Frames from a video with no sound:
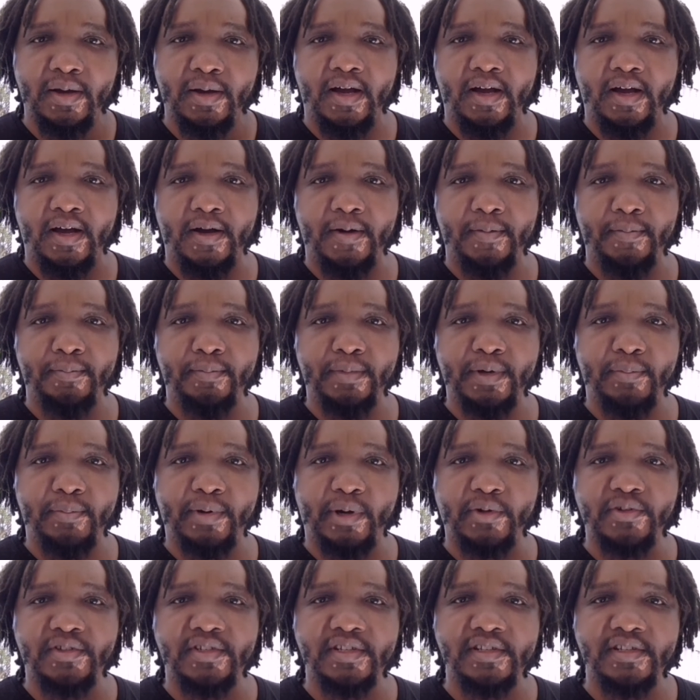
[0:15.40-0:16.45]

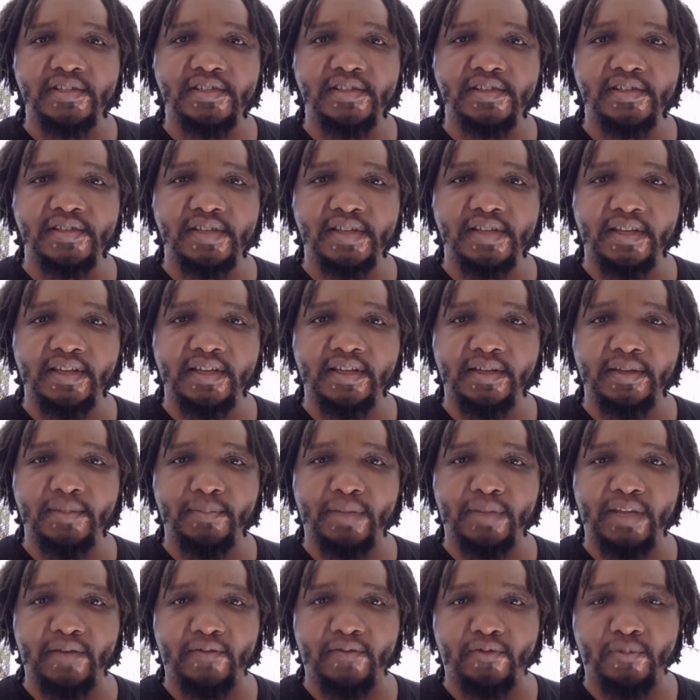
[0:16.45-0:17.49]
BrownSense is a
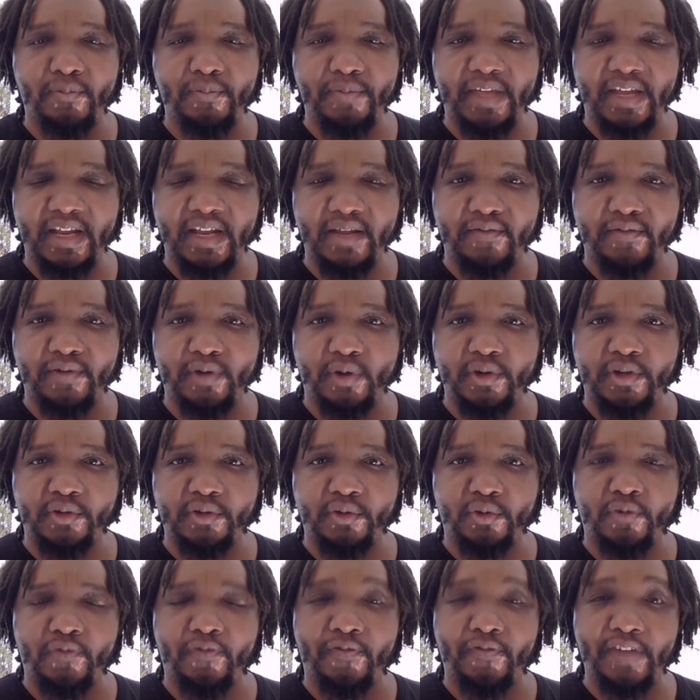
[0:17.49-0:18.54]
platform that I founded
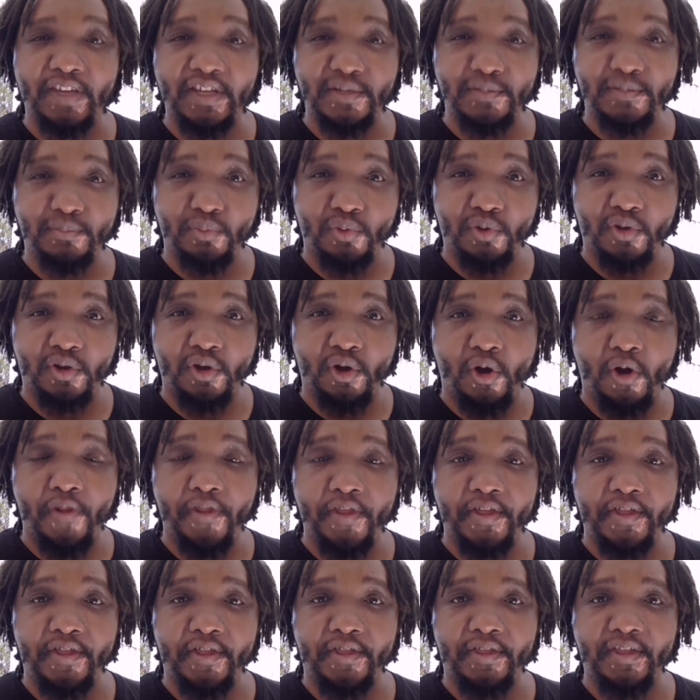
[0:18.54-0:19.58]
on Facebook on
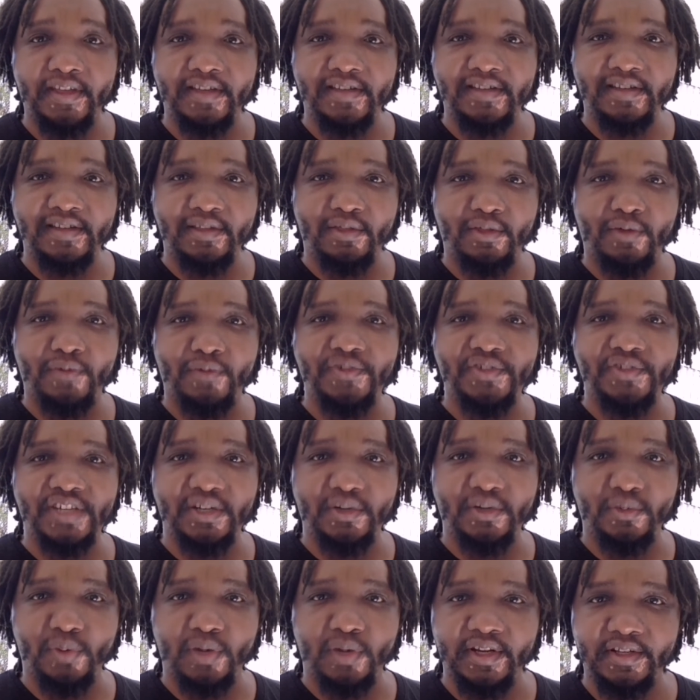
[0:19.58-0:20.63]
the 13th of
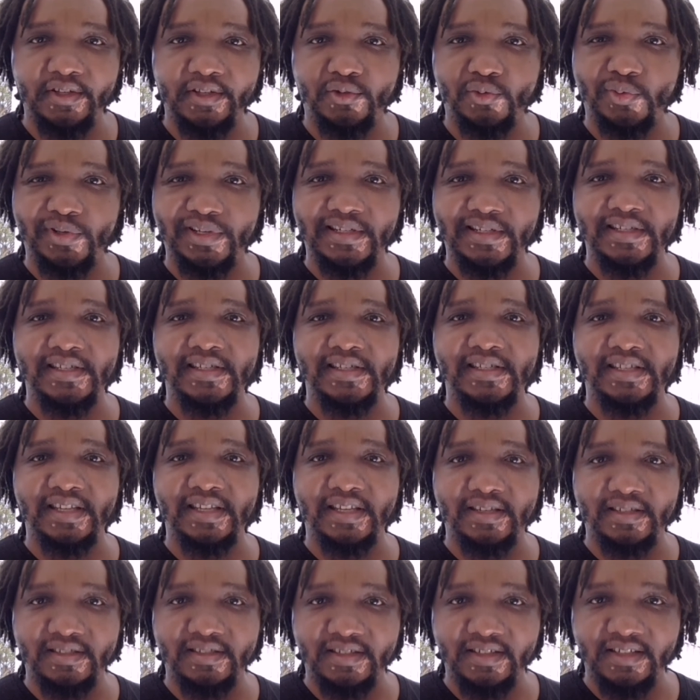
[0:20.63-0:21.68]
January
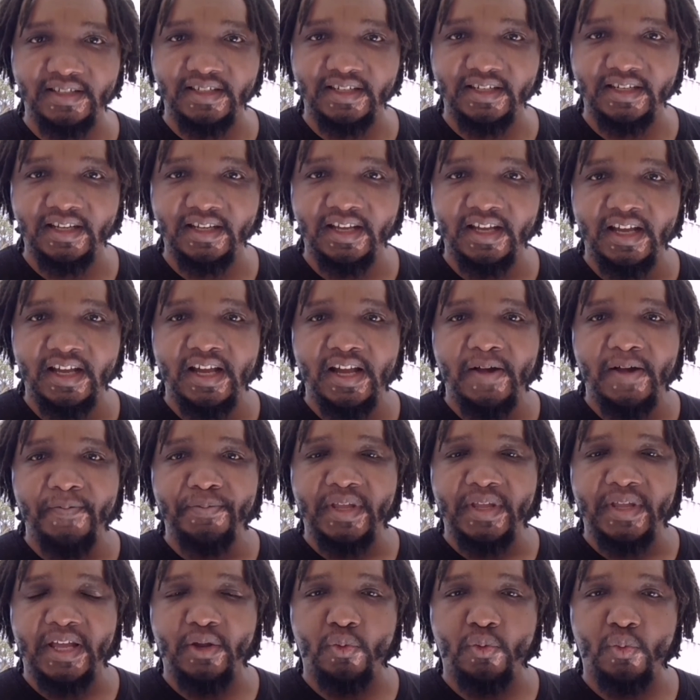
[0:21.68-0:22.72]
2016.
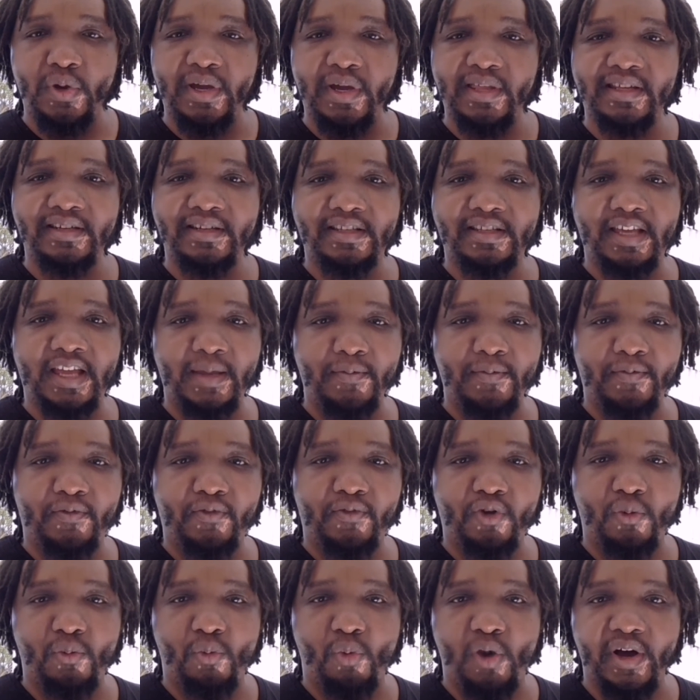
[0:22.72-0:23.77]
And where that came
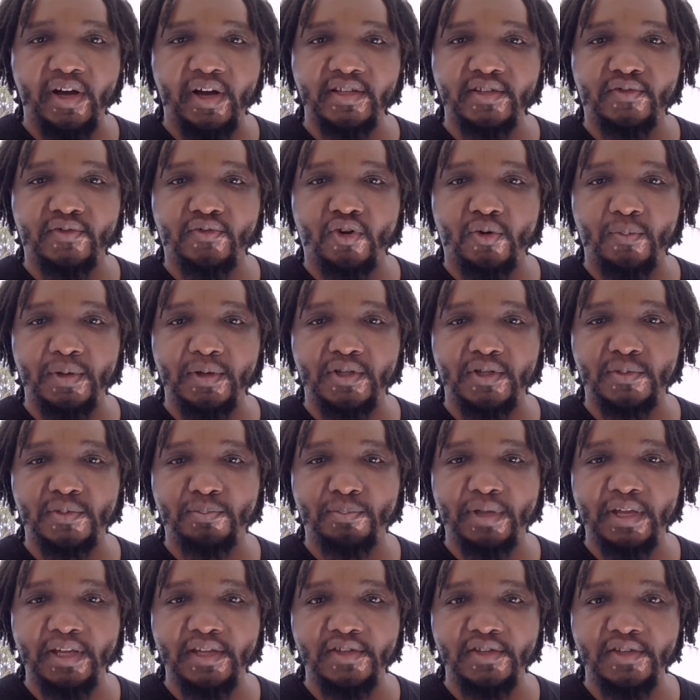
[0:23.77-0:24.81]
from was from a
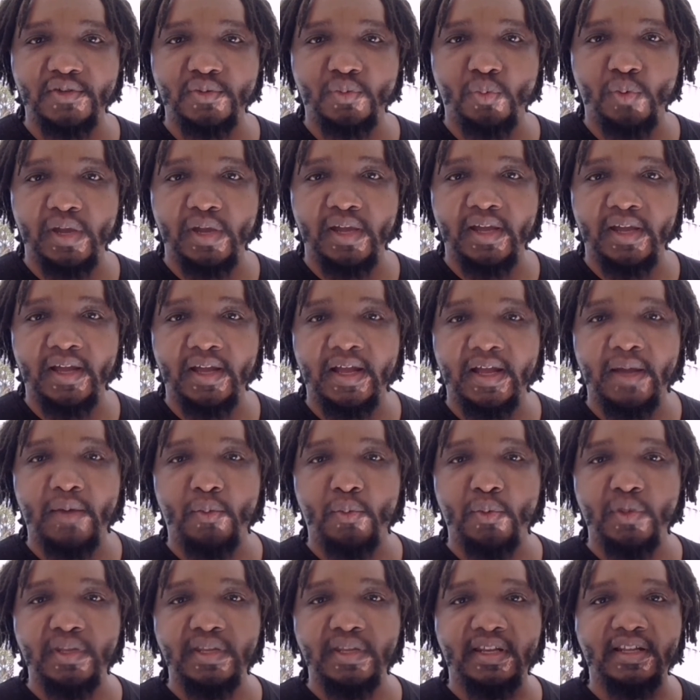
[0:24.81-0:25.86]
space where
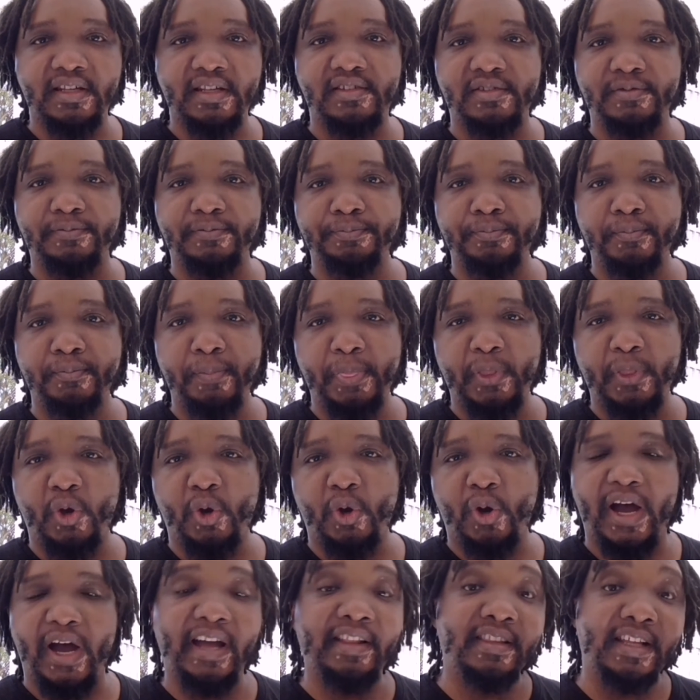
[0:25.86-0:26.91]

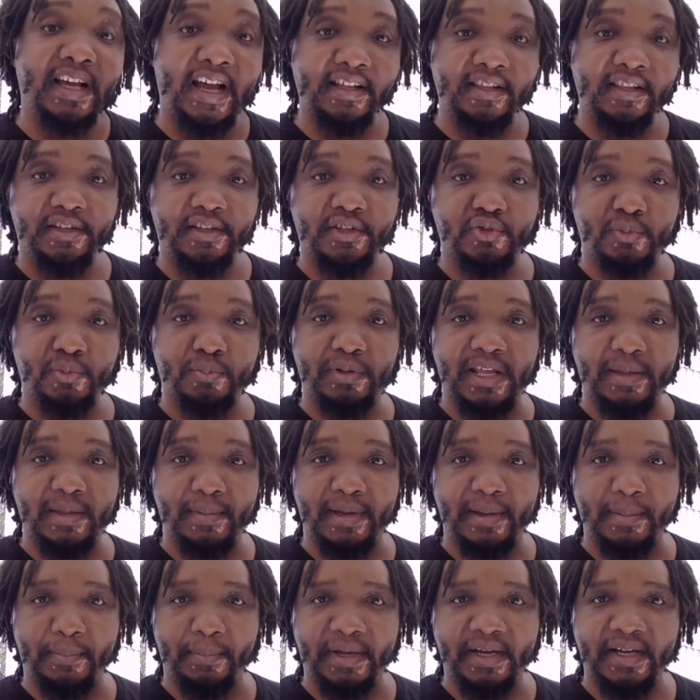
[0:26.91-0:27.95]
I needed to play
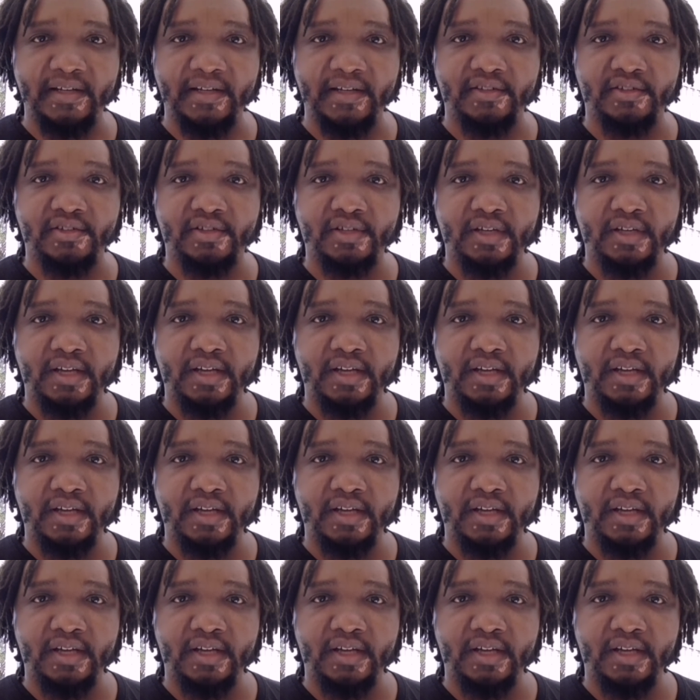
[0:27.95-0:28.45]
my part